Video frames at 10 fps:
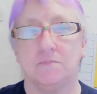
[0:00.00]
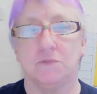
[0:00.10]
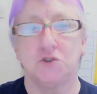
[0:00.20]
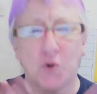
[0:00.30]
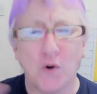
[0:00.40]

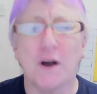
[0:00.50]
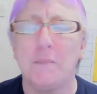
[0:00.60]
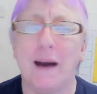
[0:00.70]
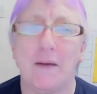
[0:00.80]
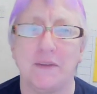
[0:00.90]
talk
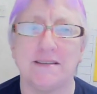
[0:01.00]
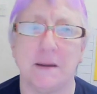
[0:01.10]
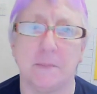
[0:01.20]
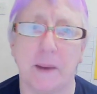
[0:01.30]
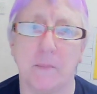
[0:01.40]
about this
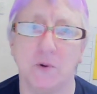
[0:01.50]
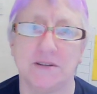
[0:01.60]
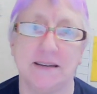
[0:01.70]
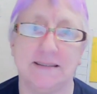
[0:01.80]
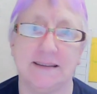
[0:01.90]
in a bit more
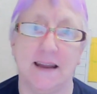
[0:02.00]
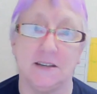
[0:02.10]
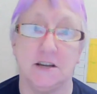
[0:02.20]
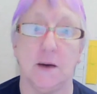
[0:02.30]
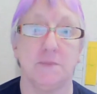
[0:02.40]
detail
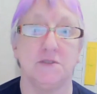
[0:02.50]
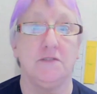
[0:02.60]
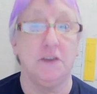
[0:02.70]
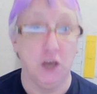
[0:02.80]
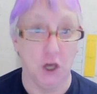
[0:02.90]
in terms
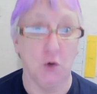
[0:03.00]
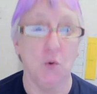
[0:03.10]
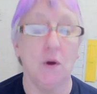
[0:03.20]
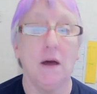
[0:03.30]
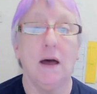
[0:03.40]
of
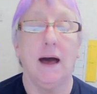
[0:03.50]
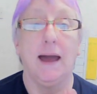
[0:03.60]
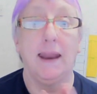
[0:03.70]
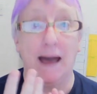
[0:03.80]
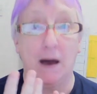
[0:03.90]
you
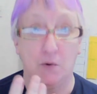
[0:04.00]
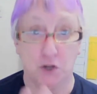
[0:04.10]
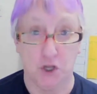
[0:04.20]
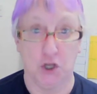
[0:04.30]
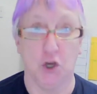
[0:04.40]
and how
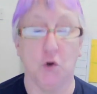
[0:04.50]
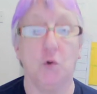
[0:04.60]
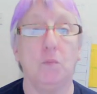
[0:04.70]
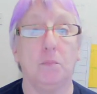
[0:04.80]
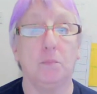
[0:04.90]

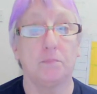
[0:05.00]
you